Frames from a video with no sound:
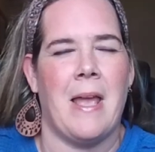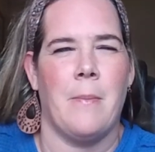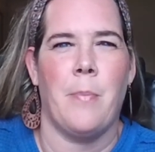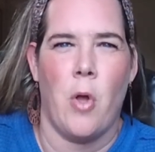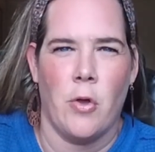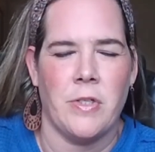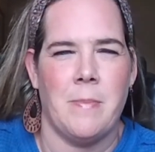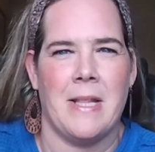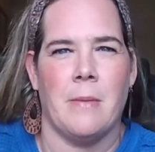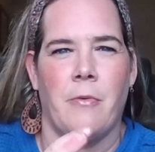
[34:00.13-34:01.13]
bulk to
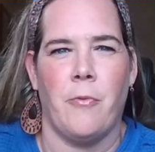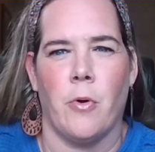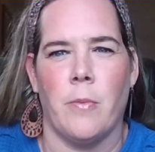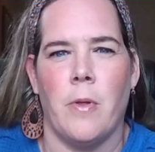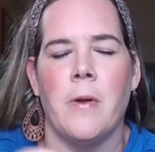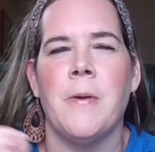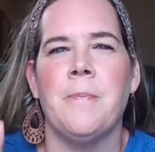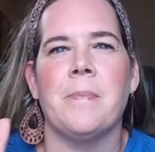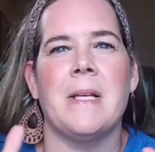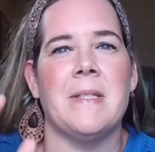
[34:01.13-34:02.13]
make them affordable.
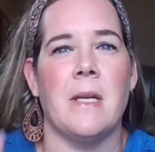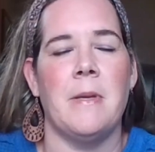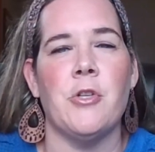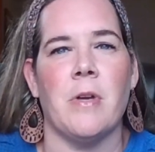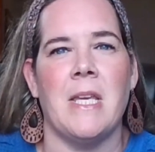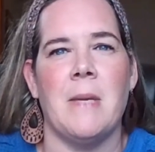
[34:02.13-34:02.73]
It's going to be tricky,